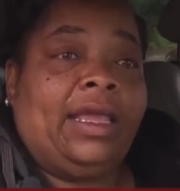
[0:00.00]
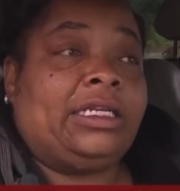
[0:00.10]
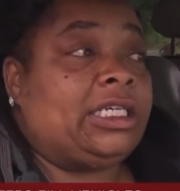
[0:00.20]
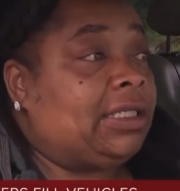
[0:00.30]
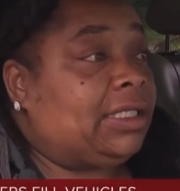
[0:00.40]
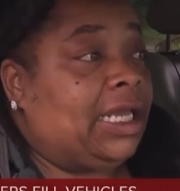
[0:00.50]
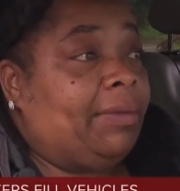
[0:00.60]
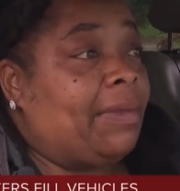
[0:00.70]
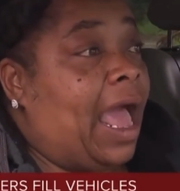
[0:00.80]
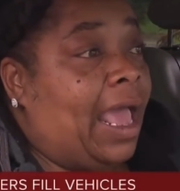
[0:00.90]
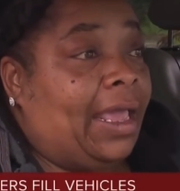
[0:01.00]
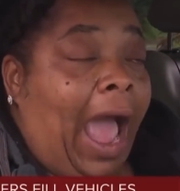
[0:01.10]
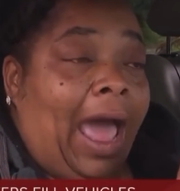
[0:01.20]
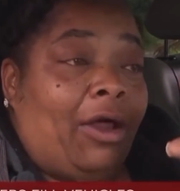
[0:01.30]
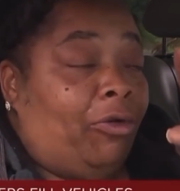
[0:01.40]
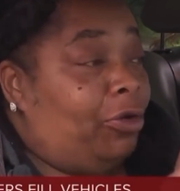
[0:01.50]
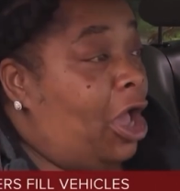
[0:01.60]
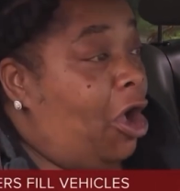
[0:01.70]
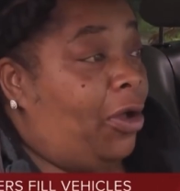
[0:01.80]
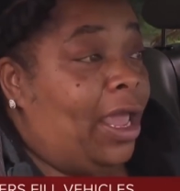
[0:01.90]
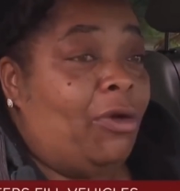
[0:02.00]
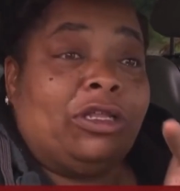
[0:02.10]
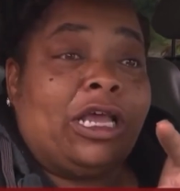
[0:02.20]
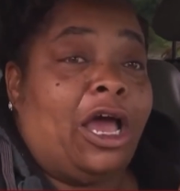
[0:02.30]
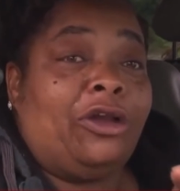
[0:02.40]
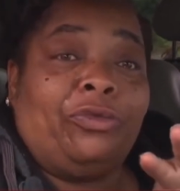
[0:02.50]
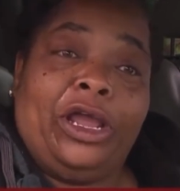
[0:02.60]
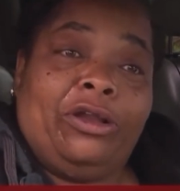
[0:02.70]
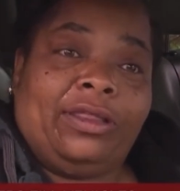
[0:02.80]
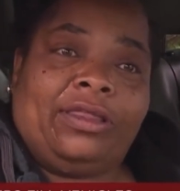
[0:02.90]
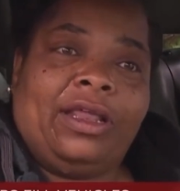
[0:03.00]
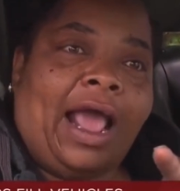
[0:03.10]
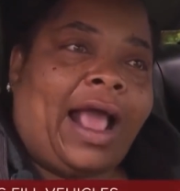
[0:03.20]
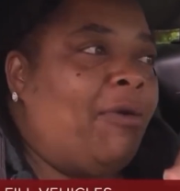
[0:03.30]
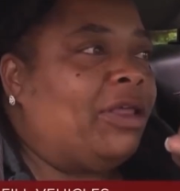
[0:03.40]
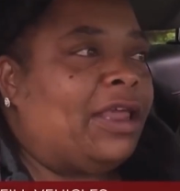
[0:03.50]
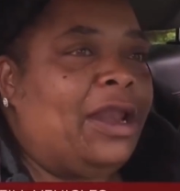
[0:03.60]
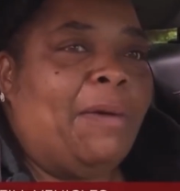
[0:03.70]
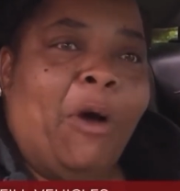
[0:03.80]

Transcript: It just seemed like, I don't know, it was unreal. It seemed like I was in a